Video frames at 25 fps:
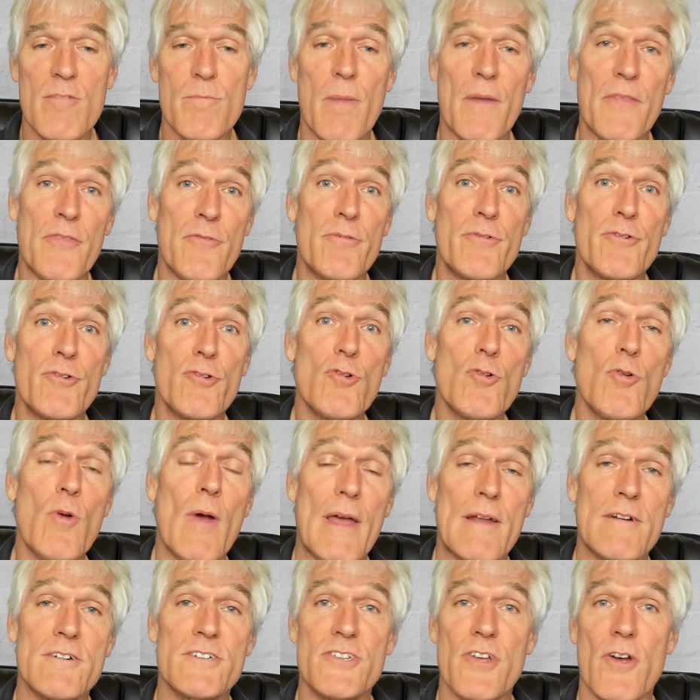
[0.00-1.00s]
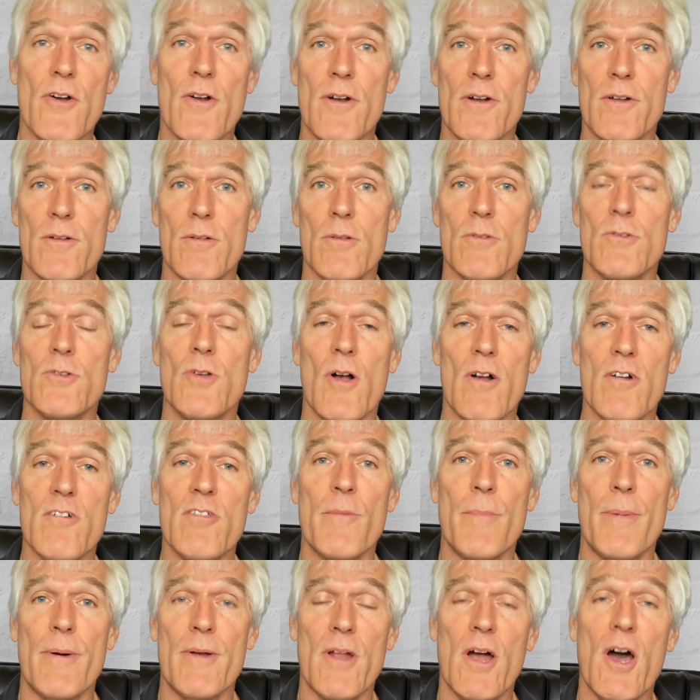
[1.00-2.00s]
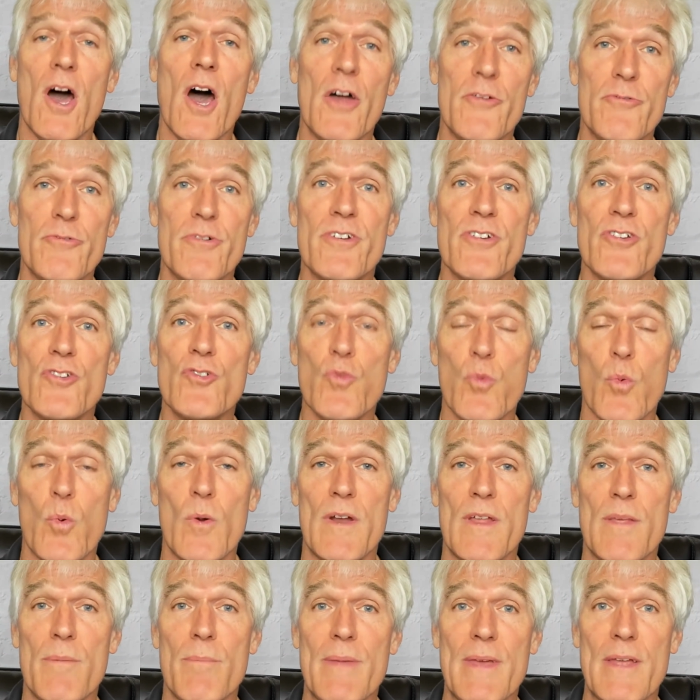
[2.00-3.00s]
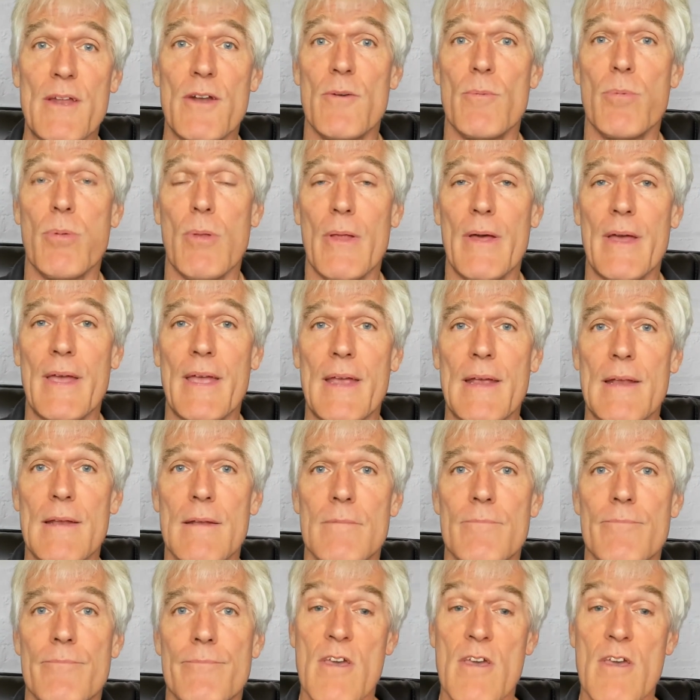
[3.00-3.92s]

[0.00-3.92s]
but the Renew Energy article talks about a 120-meter blade,